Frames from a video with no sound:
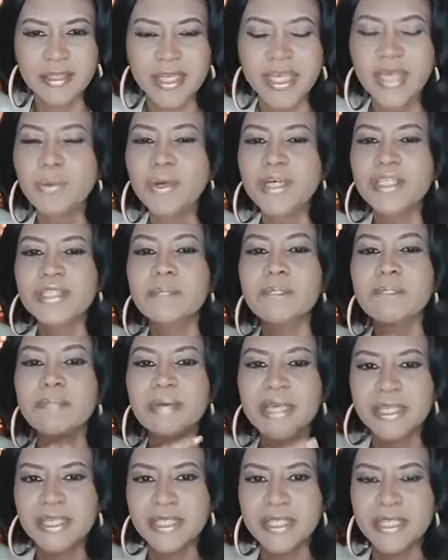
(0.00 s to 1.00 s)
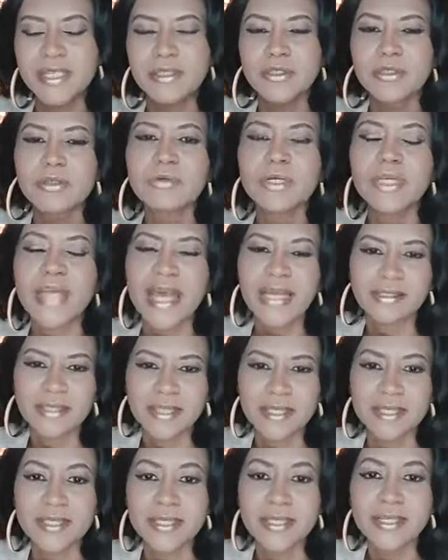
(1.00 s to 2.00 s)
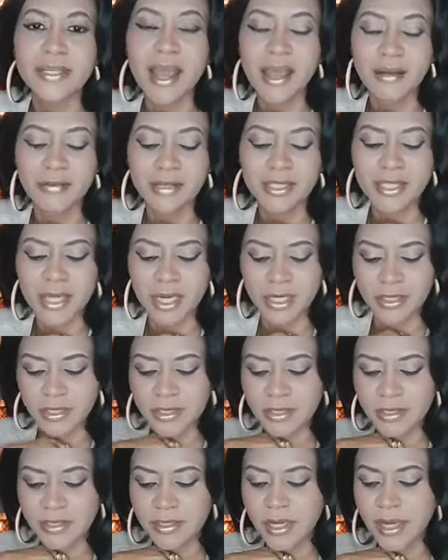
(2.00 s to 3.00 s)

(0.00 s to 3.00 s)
He was busy to get his inheritance.